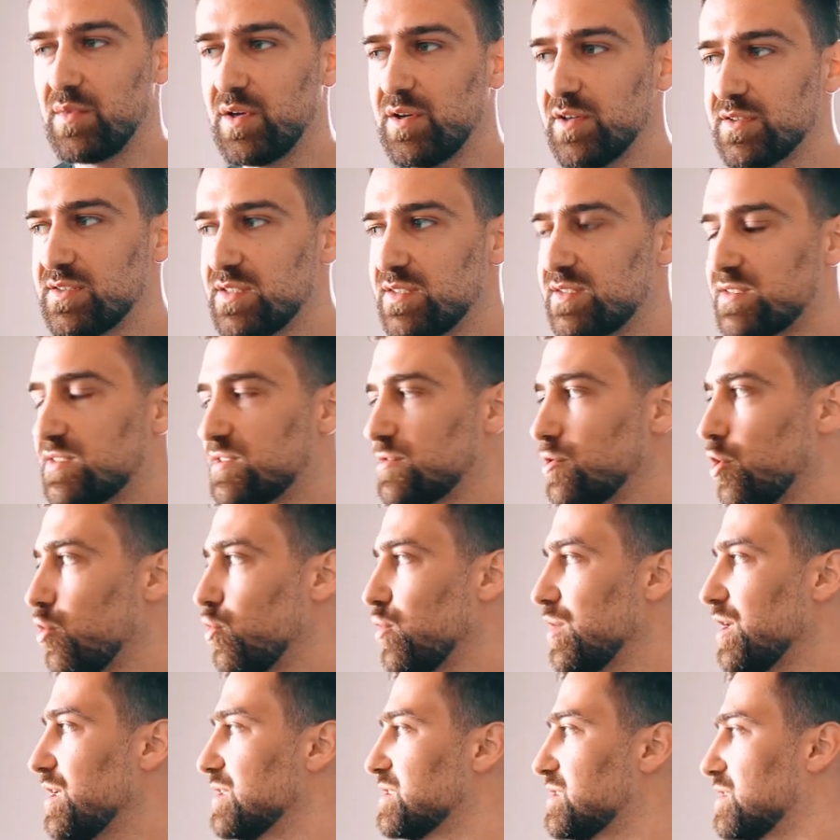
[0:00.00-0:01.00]
because it's
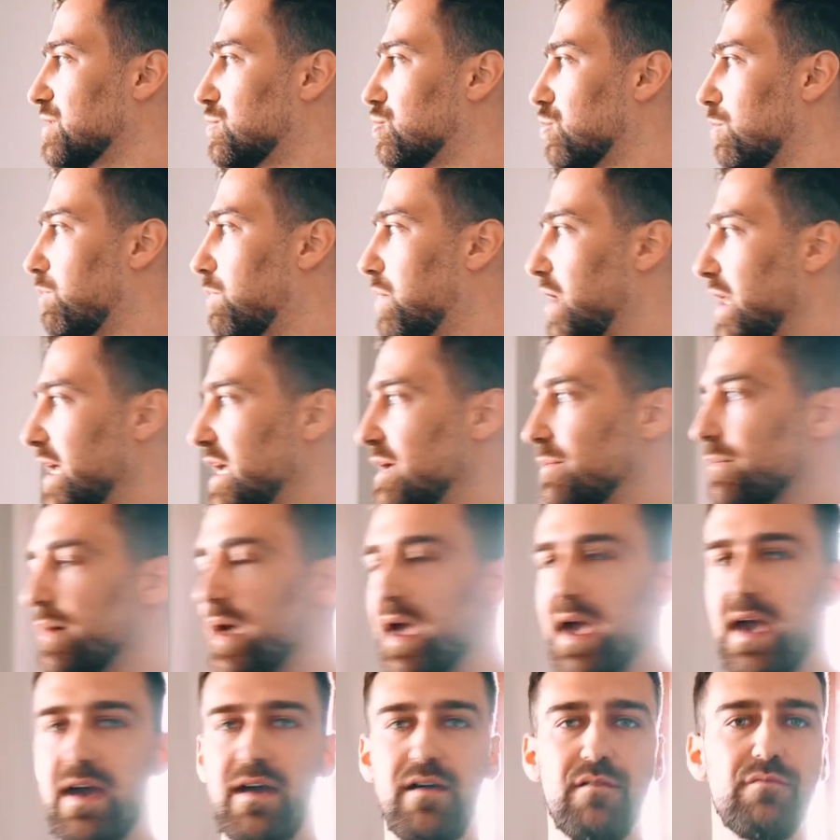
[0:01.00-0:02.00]
so easy to blame
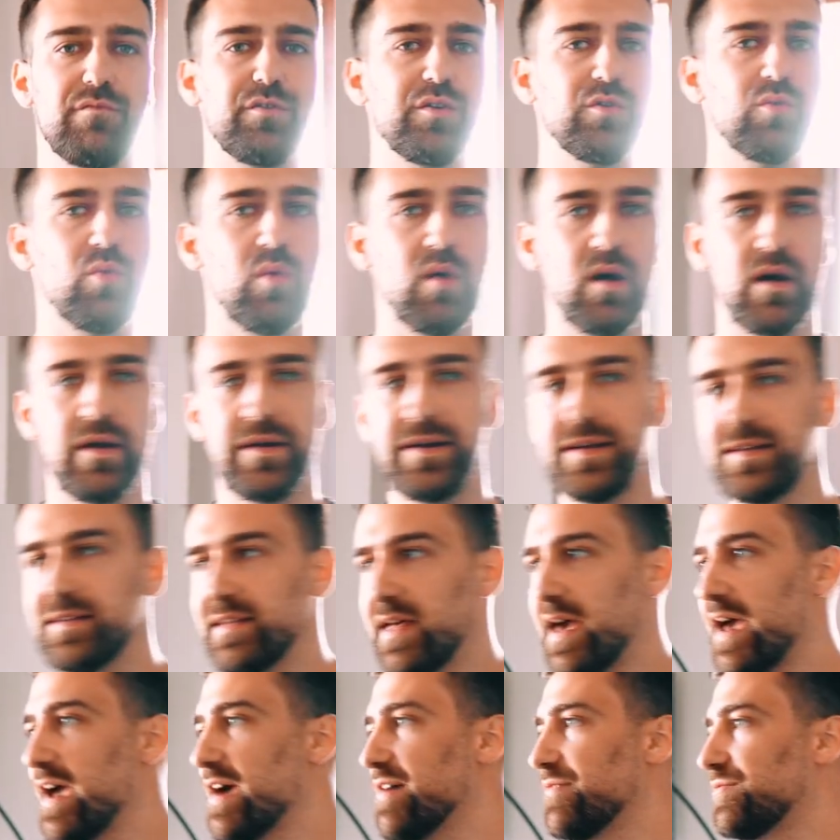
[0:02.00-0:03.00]
everyone and
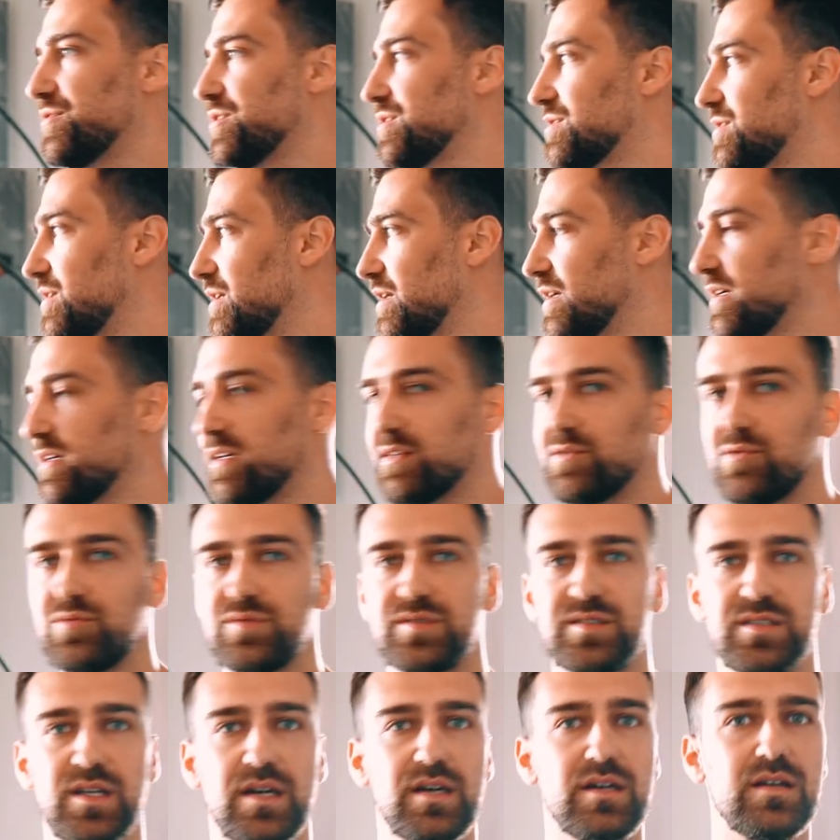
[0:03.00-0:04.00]
everything and to
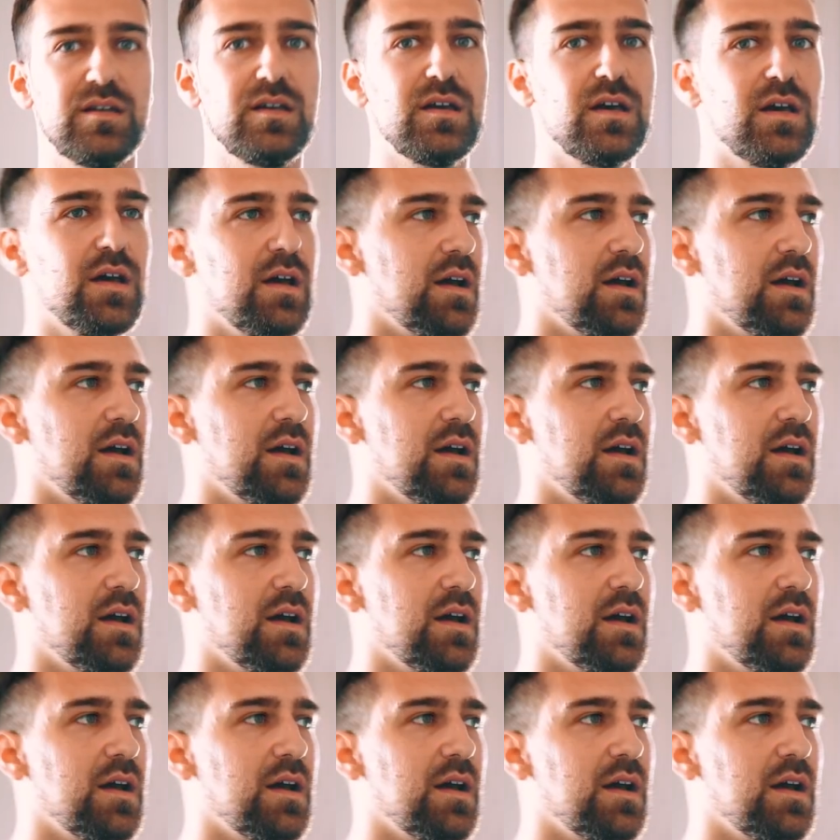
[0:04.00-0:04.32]
say,